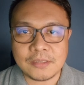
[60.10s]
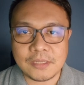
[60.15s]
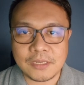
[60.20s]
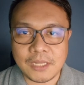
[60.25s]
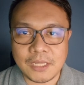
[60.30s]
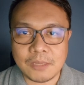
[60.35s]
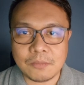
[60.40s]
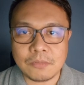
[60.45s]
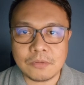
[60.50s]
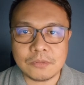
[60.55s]

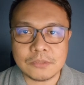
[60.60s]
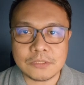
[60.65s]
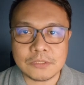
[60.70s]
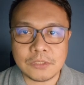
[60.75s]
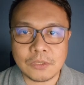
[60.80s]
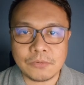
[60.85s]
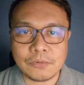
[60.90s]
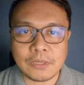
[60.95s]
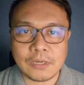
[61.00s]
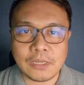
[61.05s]
enables
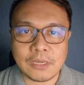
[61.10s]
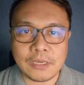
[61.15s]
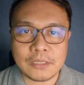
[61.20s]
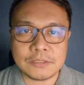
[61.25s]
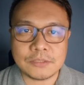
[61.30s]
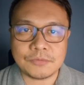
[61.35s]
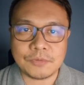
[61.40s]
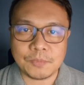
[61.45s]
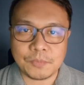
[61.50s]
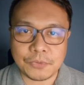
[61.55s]

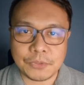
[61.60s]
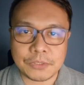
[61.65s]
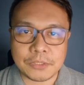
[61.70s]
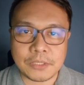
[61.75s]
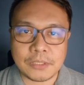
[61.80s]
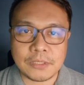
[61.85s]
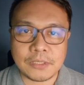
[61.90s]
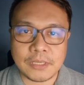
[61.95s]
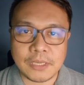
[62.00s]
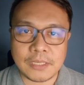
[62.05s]
localized
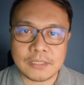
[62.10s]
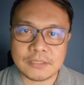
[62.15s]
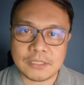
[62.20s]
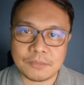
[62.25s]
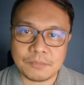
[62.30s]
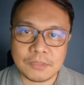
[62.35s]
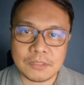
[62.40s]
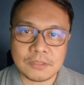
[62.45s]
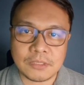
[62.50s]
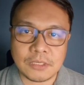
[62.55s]
reporting and
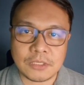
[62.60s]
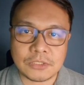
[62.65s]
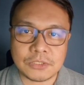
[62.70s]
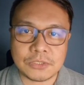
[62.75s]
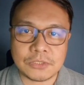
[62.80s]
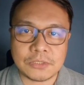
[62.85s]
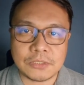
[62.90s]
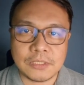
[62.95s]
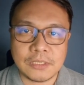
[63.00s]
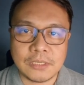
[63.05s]

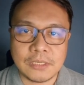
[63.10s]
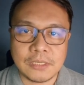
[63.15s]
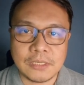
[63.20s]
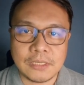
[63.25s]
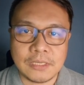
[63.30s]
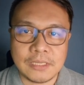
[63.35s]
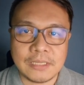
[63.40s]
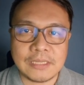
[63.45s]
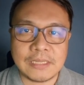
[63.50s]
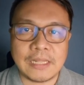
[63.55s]
segmentation
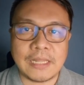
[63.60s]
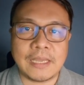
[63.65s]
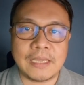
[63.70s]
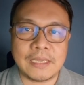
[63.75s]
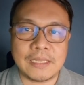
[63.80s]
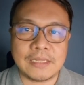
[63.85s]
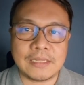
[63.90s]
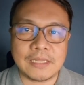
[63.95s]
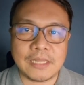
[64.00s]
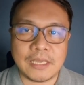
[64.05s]
in
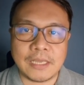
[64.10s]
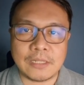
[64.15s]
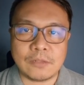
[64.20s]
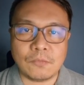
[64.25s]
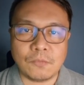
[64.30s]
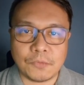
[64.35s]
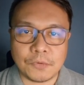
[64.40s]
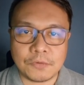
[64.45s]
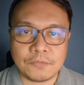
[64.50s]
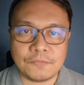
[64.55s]
client
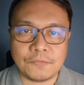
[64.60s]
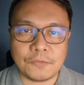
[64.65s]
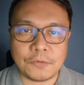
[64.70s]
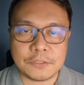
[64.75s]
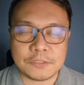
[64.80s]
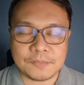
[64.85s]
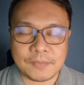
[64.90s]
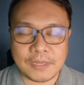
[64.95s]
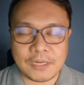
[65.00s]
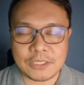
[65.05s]
and
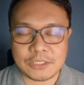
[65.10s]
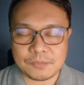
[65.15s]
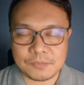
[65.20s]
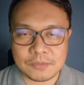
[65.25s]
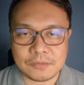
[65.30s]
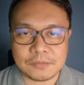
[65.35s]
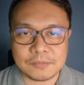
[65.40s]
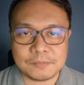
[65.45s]
workforce management.